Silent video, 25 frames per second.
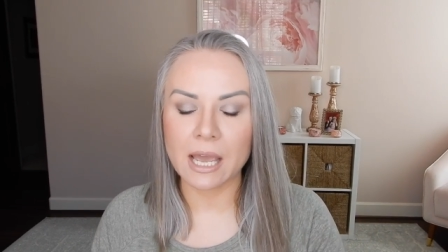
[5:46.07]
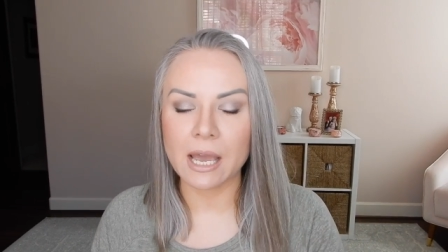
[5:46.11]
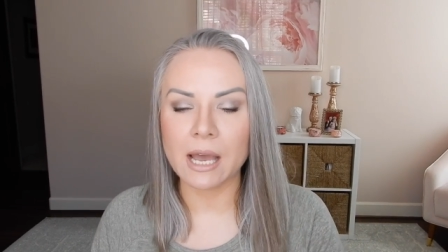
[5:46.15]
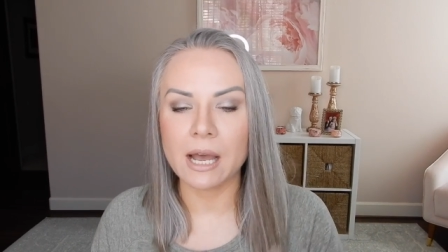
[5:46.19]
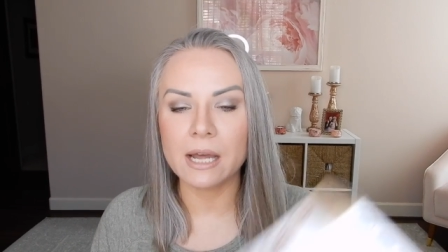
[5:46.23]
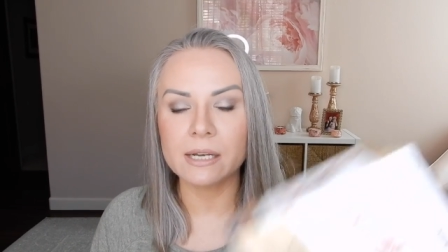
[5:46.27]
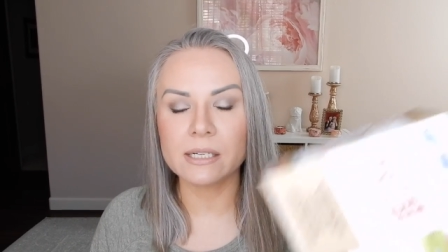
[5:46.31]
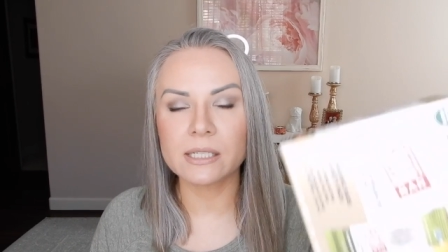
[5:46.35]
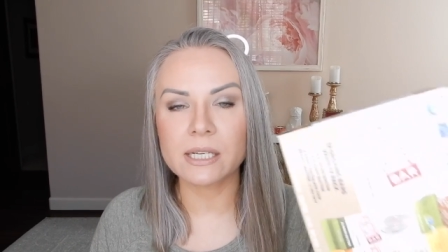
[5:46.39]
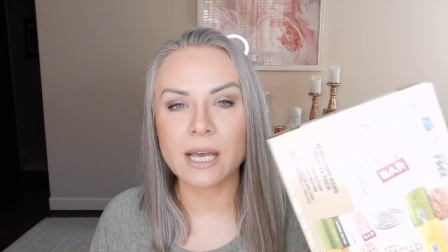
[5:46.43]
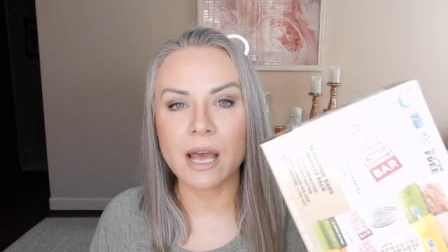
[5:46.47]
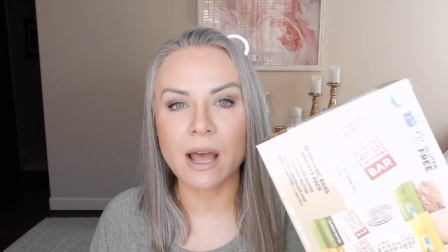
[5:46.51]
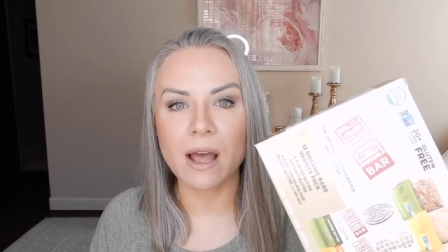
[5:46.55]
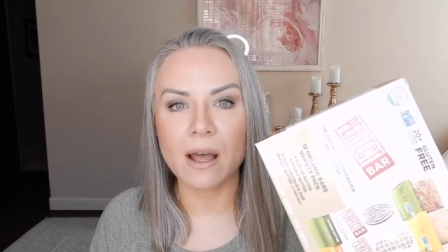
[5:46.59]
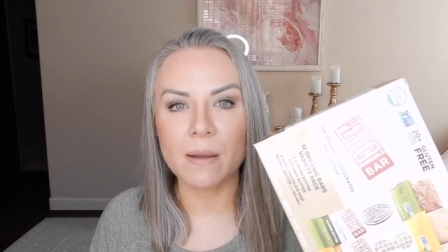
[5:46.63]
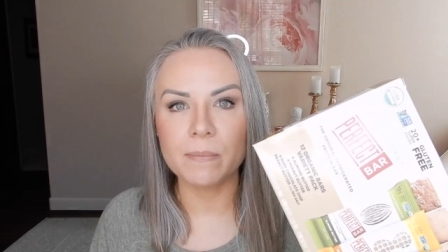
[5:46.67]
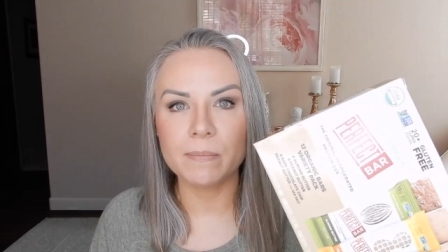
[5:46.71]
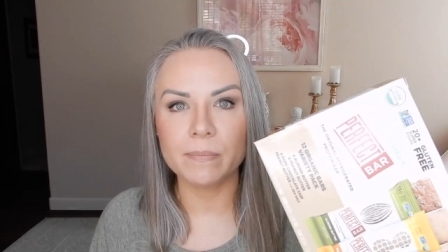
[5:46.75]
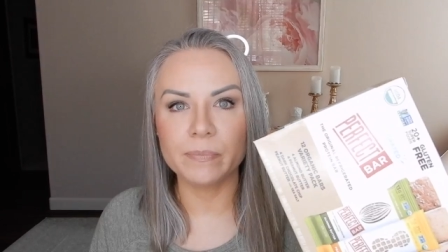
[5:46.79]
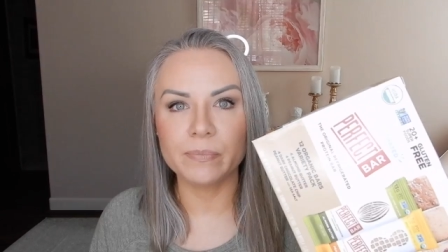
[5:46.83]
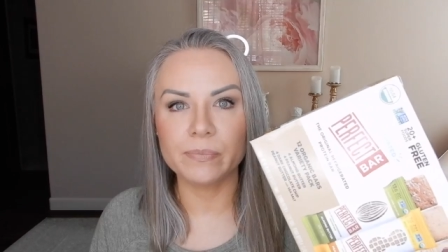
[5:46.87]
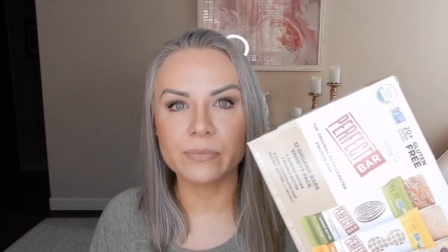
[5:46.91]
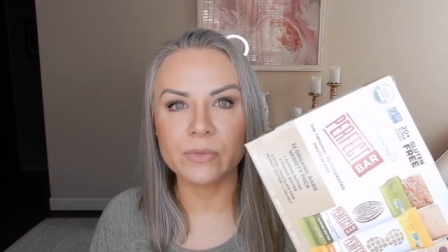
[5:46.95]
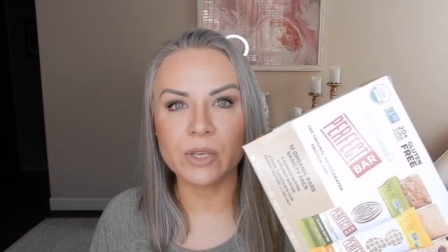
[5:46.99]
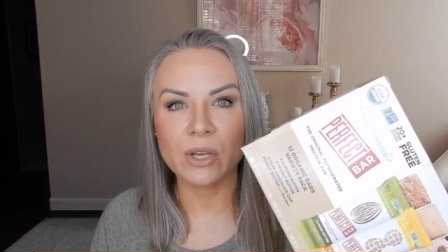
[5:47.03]
And,
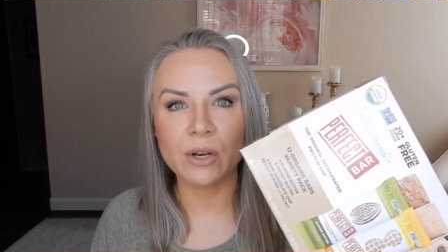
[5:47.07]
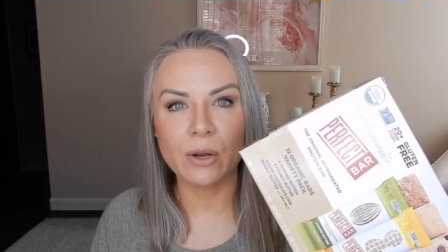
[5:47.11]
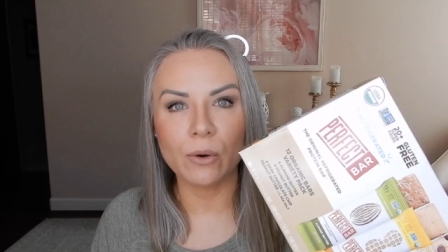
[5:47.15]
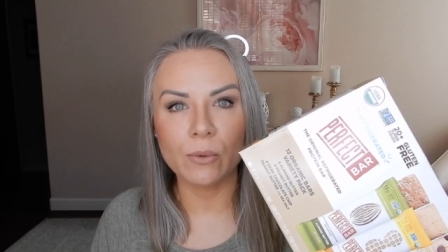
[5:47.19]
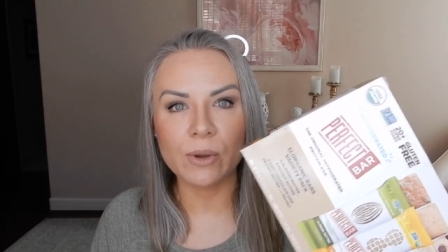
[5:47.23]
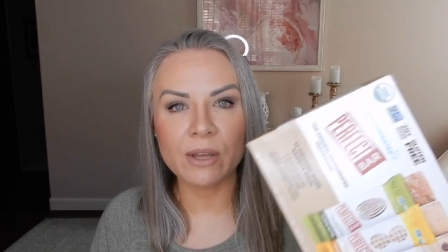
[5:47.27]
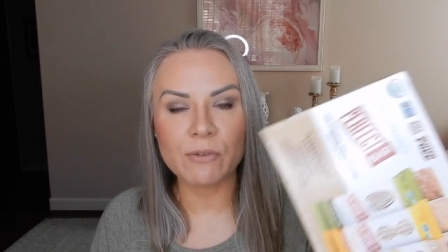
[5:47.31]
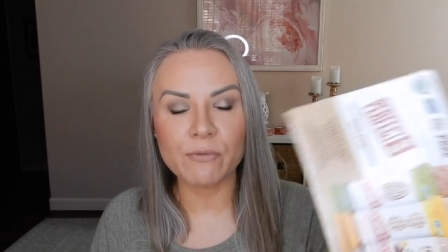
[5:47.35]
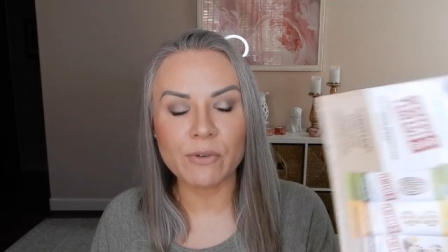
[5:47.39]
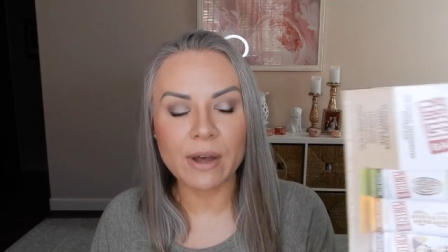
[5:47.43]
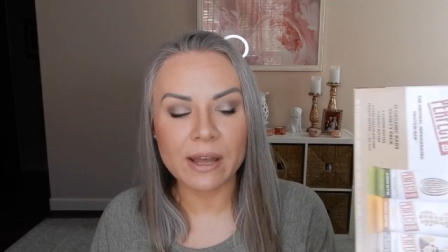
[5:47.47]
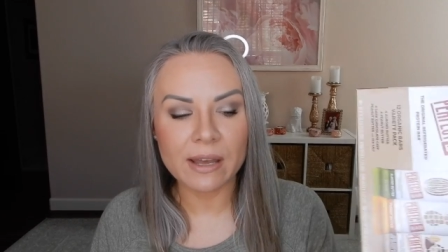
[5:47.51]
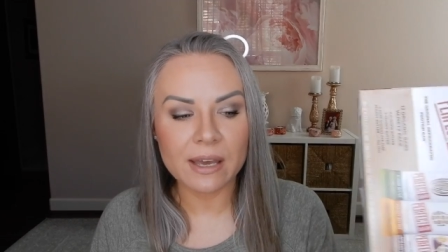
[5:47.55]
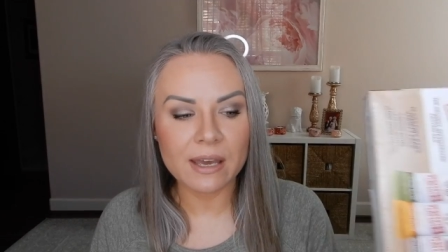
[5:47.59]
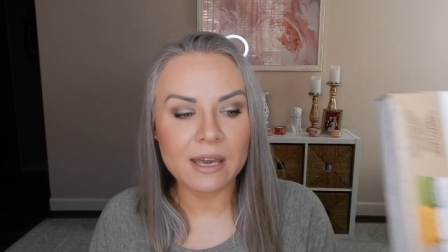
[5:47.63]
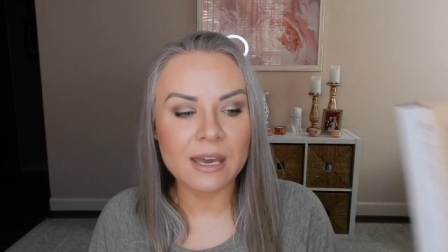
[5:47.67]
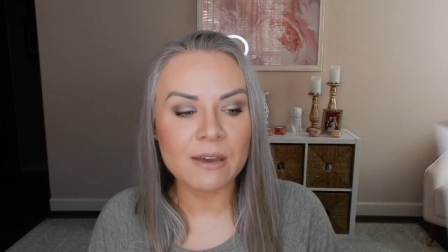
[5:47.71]
um, you know, if I,